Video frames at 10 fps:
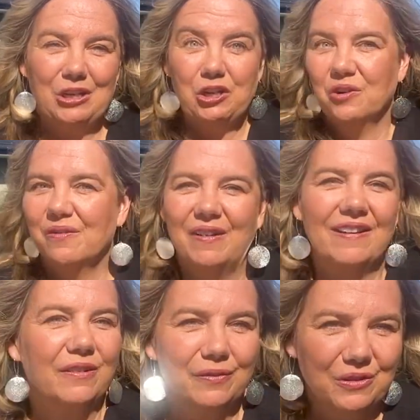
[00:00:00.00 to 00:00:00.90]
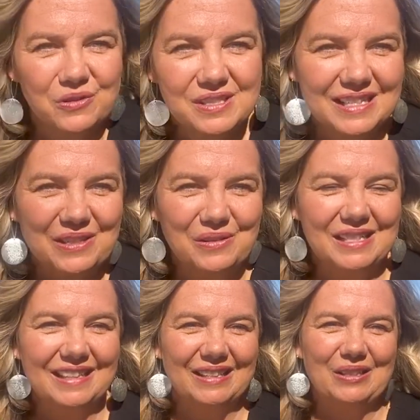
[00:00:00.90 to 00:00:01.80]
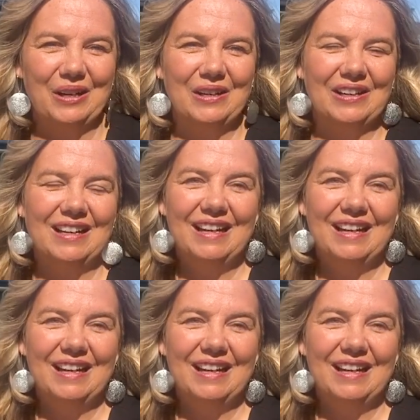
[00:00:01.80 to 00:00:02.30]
your favorite foods in New Zealand are,